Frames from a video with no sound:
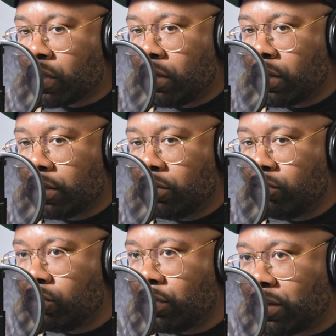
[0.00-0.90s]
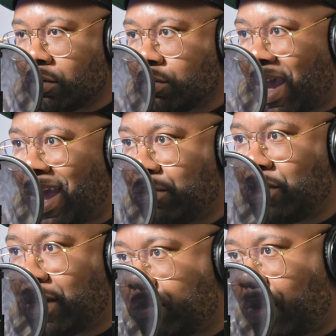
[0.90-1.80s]
you knew that there was
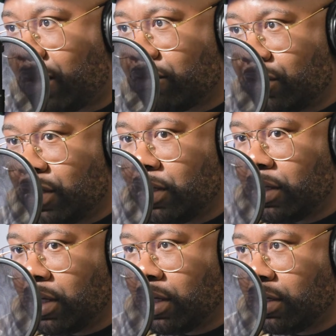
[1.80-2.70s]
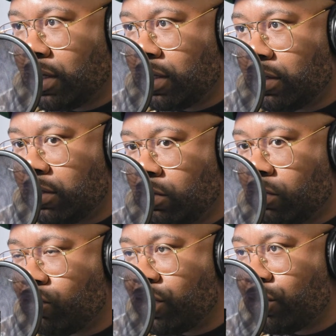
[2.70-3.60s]
abject poverty and
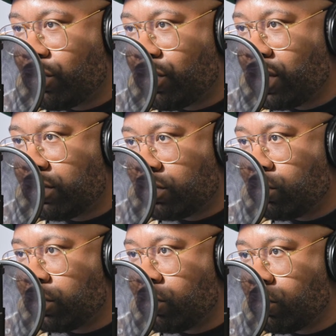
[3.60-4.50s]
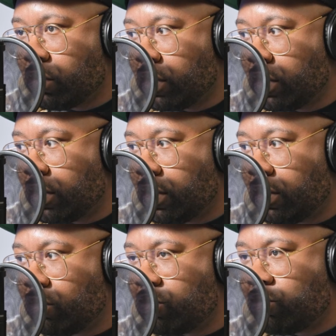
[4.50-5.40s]
real things going on,
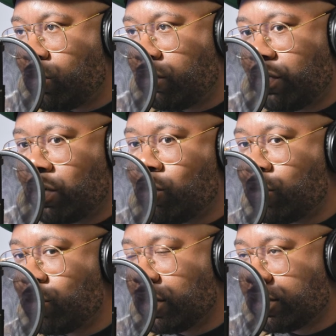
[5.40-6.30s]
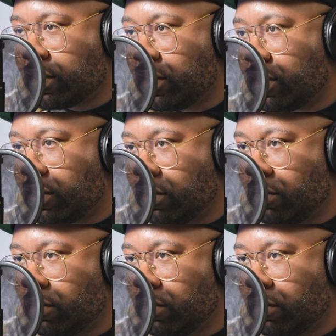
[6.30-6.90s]
and there was warfare going on as a kid.